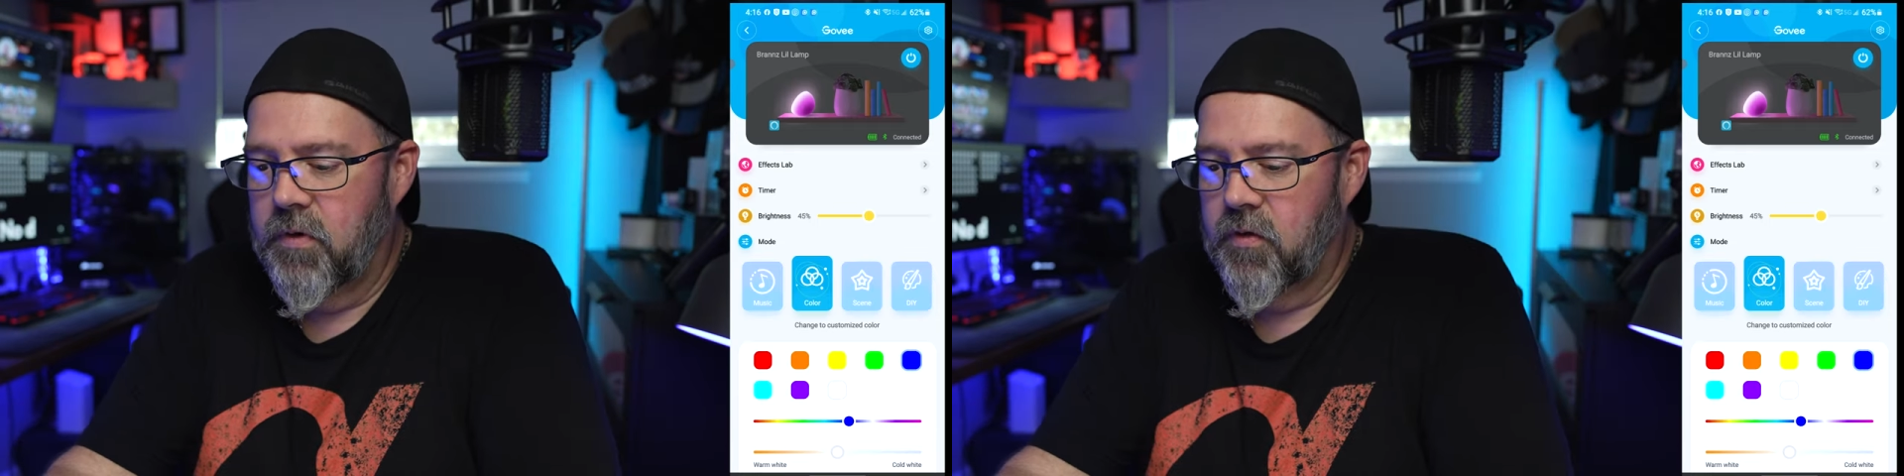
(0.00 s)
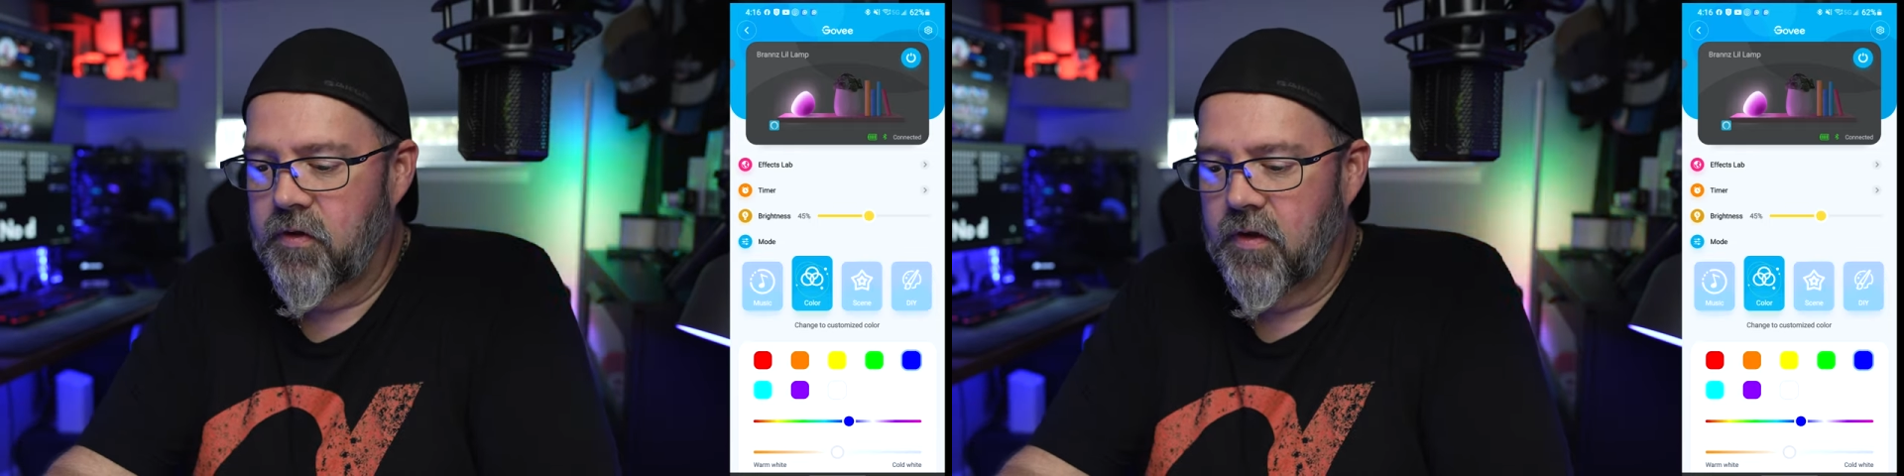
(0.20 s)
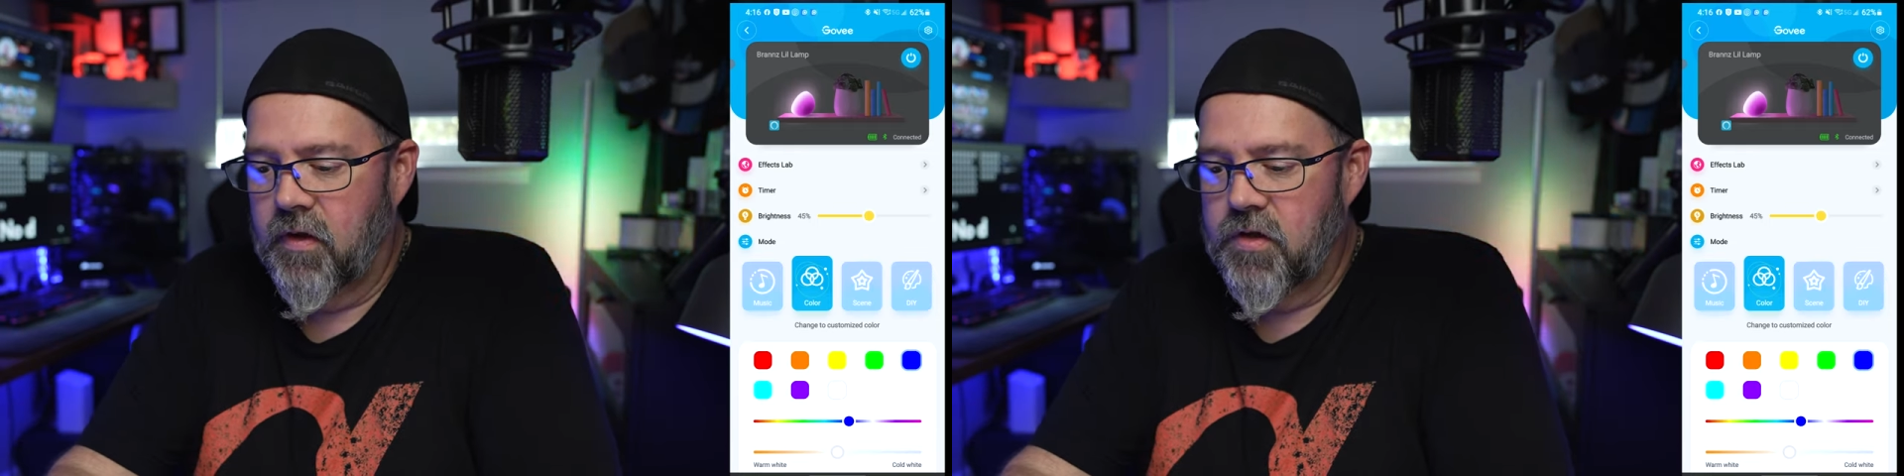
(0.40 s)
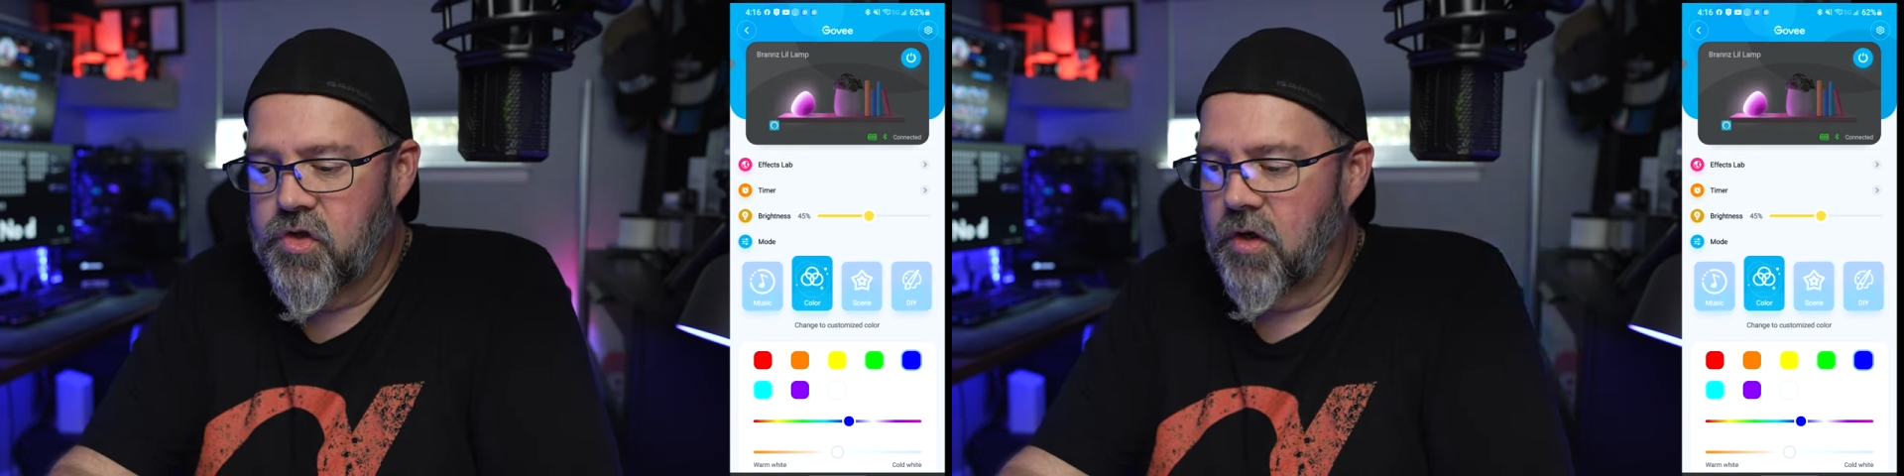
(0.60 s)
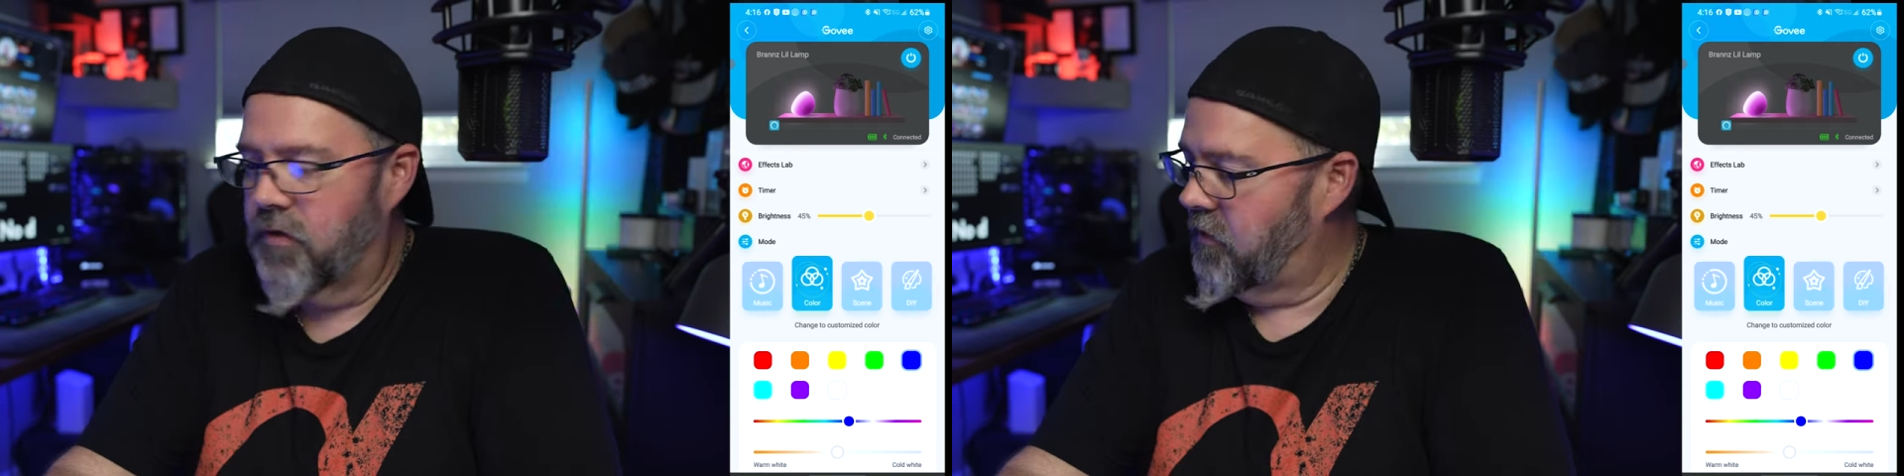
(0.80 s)
music in
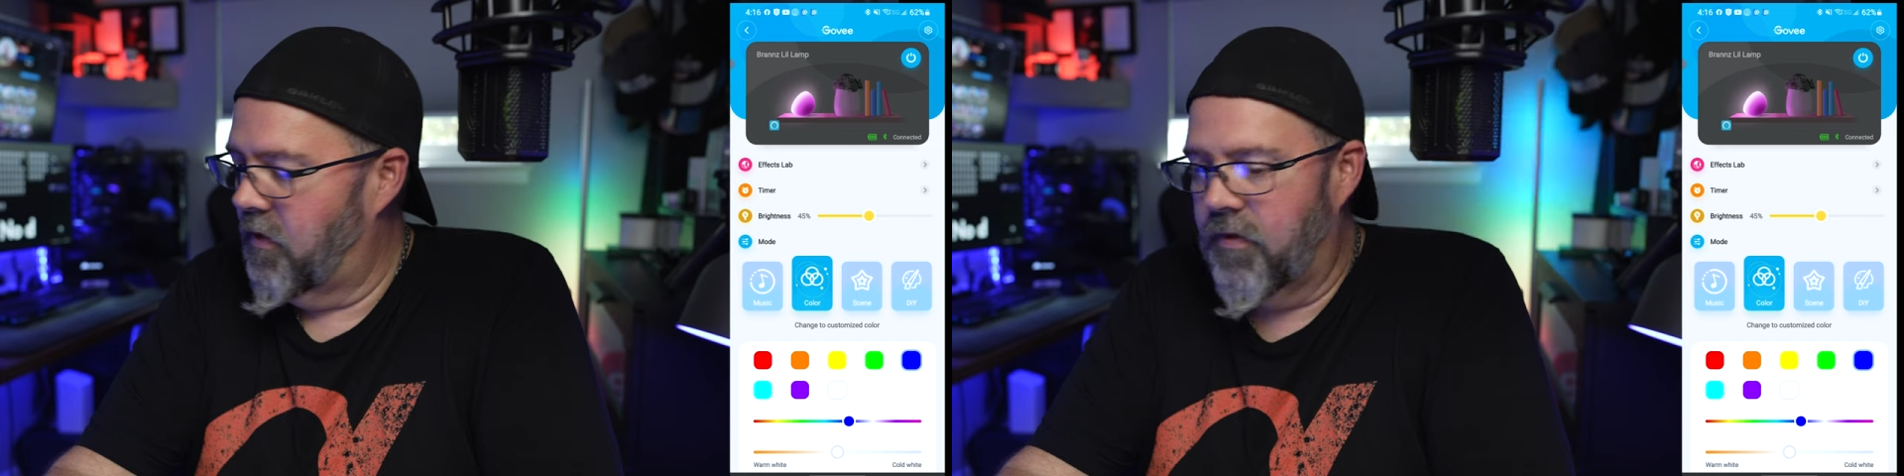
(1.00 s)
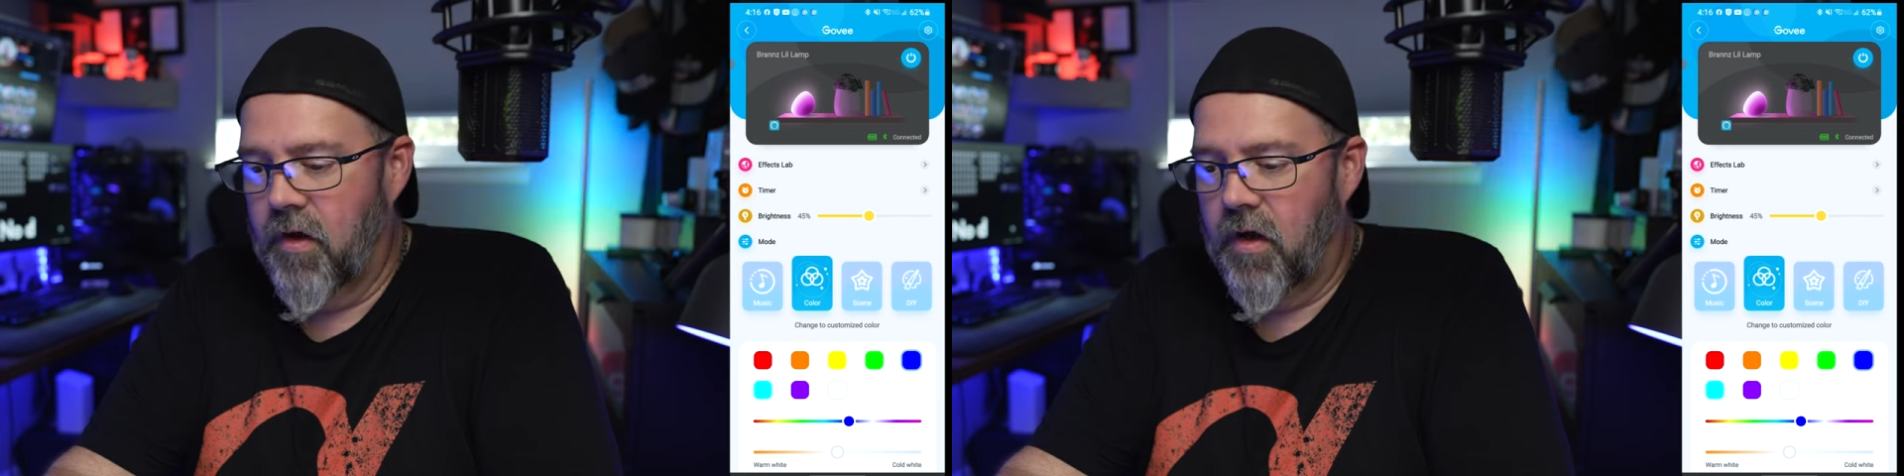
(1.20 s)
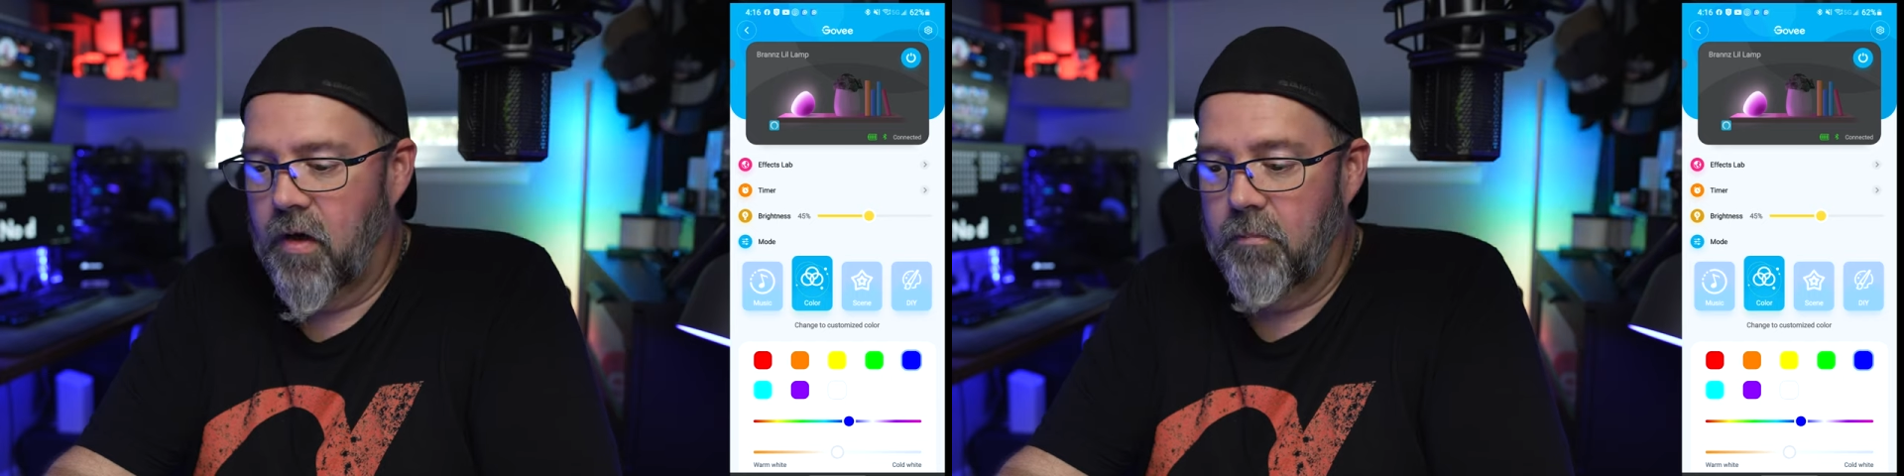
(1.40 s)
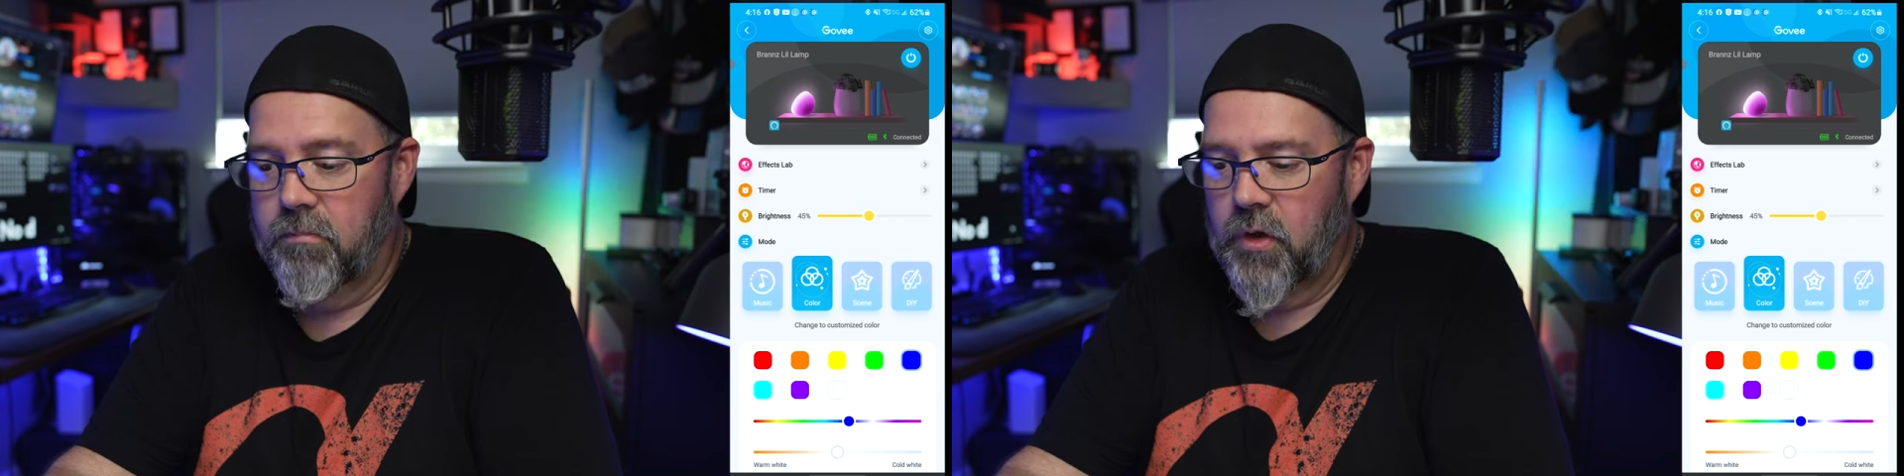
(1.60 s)
just the